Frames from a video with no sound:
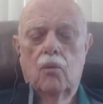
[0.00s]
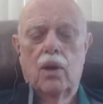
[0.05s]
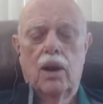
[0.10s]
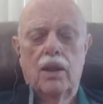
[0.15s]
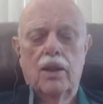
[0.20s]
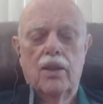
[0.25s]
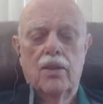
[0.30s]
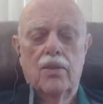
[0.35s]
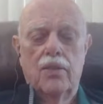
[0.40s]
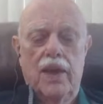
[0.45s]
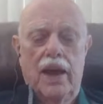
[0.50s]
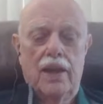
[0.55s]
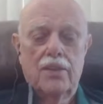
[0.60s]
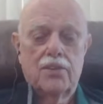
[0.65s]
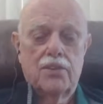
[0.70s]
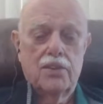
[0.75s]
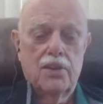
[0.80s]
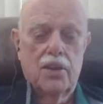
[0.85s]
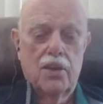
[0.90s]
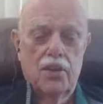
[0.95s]
Well,
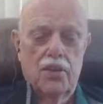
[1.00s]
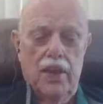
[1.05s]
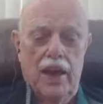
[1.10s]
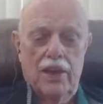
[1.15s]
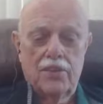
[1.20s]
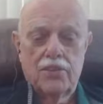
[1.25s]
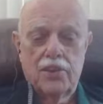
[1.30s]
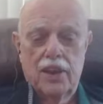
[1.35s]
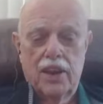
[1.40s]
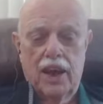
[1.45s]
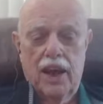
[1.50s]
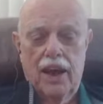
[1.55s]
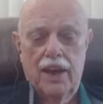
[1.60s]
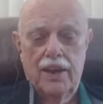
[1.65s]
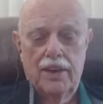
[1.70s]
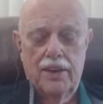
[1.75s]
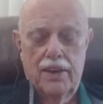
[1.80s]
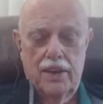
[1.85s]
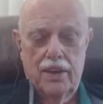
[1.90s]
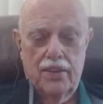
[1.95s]
that's an
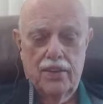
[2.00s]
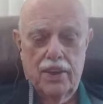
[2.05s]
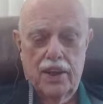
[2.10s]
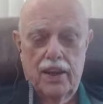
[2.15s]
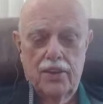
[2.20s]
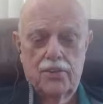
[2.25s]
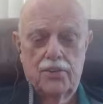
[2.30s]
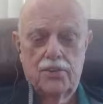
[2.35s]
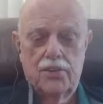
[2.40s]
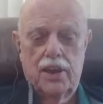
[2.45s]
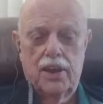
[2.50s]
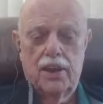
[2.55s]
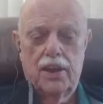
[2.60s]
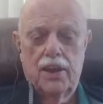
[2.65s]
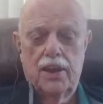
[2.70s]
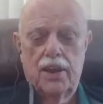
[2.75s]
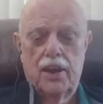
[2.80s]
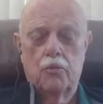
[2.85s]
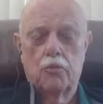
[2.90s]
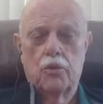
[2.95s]
idea that I see in
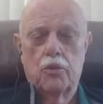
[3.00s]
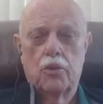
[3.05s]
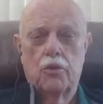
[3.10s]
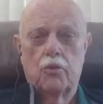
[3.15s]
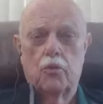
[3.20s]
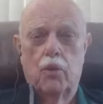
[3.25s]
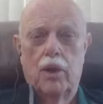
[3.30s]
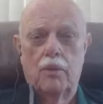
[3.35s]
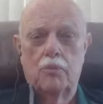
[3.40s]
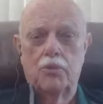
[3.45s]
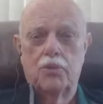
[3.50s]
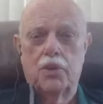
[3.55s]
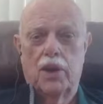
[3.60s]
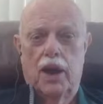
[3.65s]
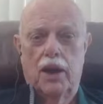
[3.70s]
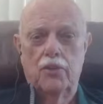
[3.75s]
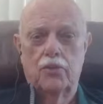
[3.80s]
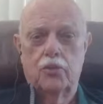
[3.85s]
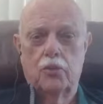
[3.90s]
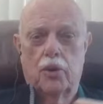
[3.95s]
a number of
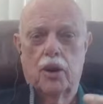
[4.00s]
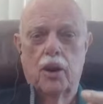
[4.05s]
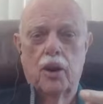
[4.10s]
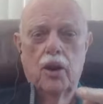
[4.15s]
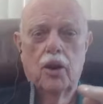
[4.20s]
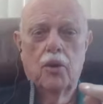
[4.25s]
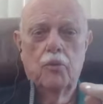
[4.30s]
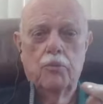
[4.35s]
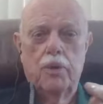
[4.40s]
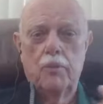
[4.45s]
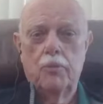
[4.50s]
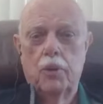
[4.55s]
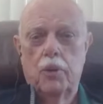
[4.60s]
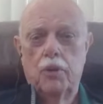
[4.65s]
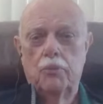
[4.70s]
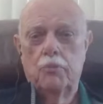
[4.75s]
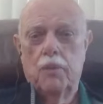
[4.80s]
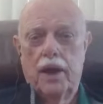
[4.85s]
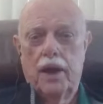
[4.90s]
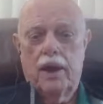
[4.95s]
websites where
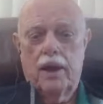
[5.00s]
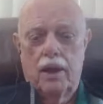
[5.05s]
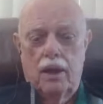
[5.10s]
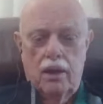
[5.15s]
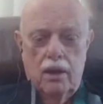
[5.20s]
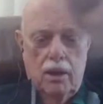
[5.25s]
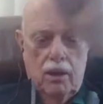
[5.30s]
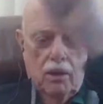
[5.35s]
people make a